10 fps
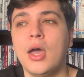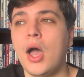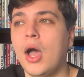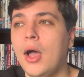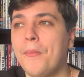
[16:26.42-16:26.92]

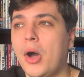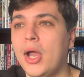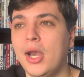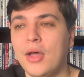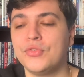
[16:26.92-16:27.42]
I
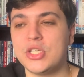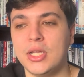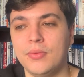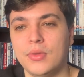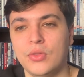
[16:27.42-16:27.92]
love
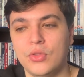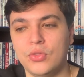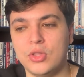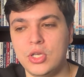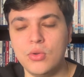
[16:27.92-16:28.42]
seeing
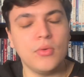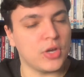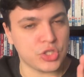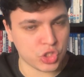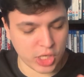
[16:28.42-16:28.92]
the
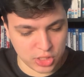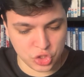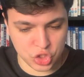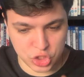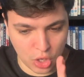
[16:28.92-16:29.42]
universe
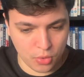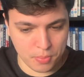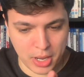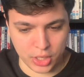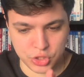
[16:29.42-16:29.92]
change so
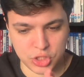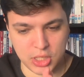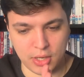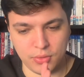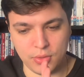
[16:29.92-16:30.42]
much. You
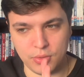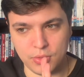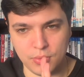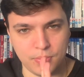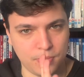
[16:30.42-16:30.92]
know,
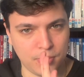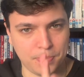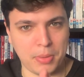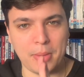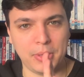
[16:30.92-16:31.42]
the
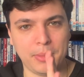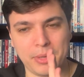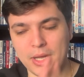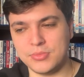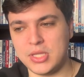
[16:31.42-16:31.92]
Republic
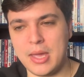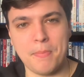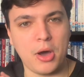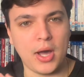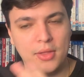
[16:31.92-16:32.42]
becomes the
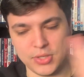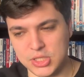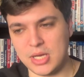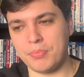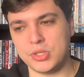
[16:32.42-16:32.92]
Empire, and the
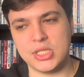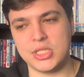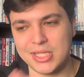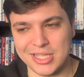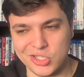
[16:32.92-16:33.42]

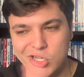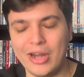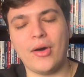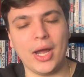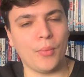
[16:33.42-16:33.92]
Separatists and the Jedi
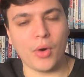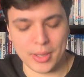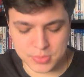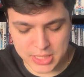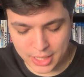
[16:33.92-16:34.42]
are
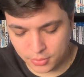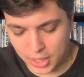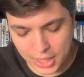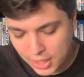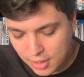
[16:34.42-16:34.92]
wiped out.
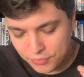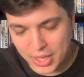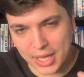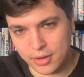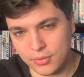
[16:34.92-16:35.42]
I love
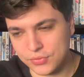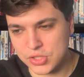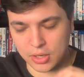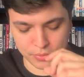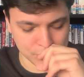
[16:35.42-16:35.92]
that era of
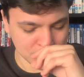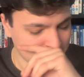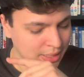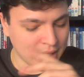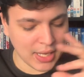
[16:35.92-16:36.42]
Star Wars.
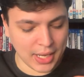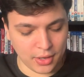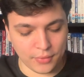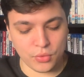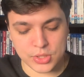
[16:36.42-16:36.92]
And
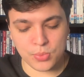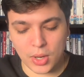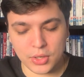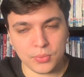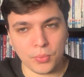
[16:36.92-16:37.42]
I've always
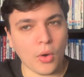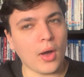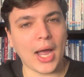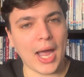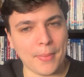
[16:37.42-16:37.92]
wondered what
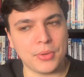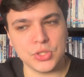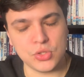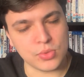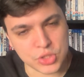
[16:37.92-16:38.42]
happened
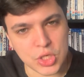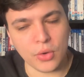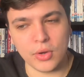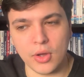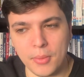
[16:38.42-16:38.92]
to
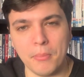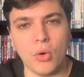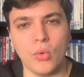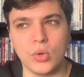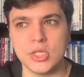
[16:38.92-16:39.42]
Ahsoka and
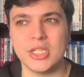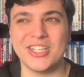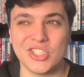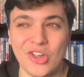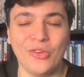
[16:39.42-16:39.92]
Maul, because the
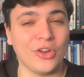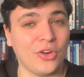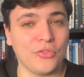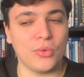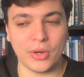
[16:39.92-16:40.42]
Ahsoka
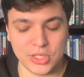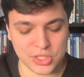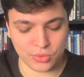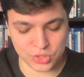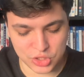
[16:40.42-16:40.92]
novel only
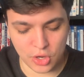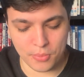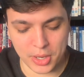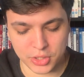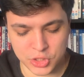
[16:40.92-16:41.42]
told us so
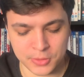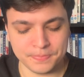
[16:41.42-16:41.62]
much.